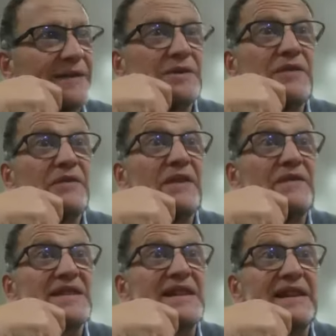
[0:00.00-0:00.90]
don't know if you've
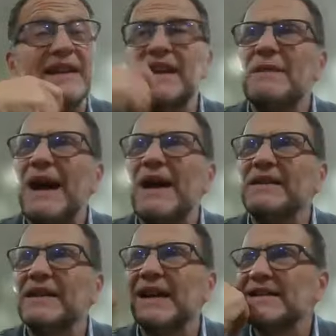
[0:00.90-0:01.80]
ever seen it. Came out
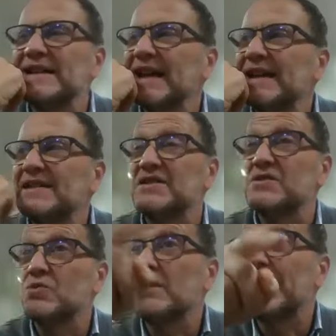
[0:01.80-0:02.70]
in the 1980s.
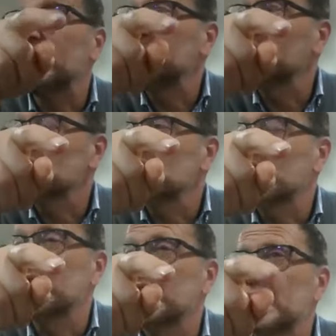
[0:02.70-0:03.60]
There's one about Rosh
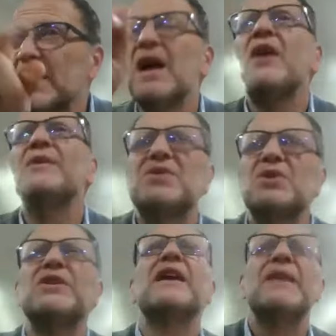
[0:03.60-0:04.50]
Hashanah as well. Oh, it's
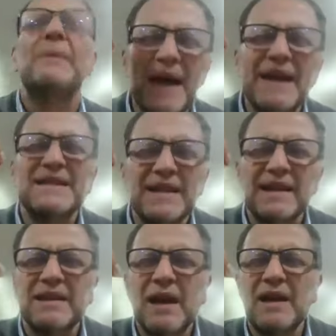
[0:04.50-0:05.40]
called the Pace at uh,
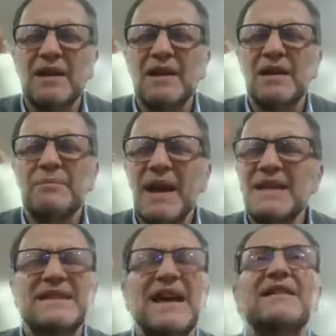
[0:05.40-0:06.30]
the
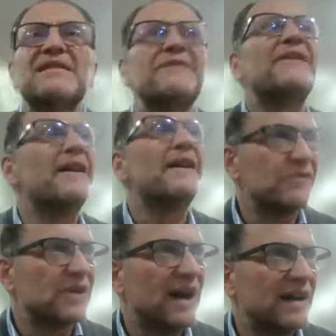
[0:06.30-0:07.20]
Pesach
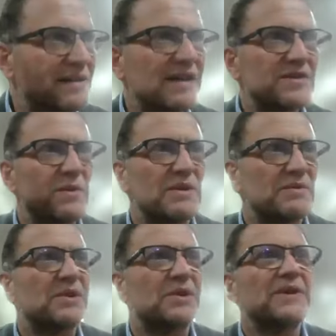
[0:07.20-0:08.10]
Survival Guide. That's what it
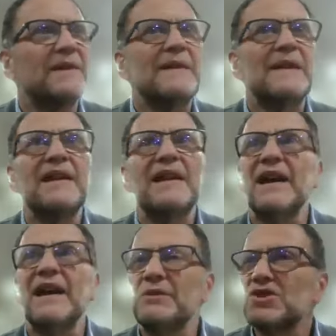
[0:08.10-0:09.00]
was called.
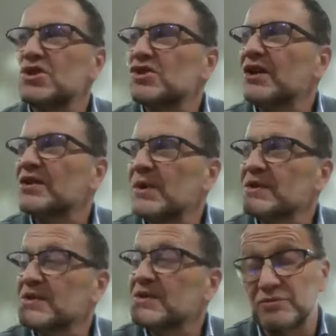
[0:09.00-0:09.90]
Uh, the Rosh Hashanah
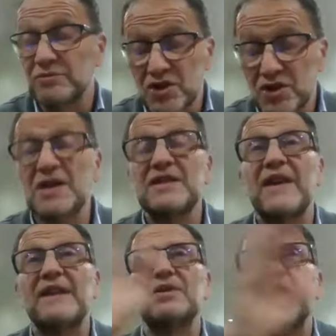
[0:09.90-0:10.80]
one's called the Rosh Hashanah
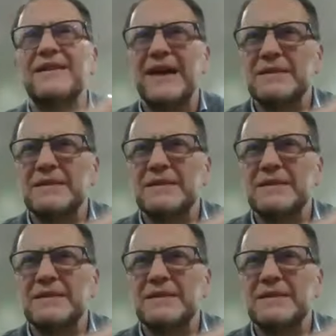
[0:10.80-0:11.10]
Survival Guide, and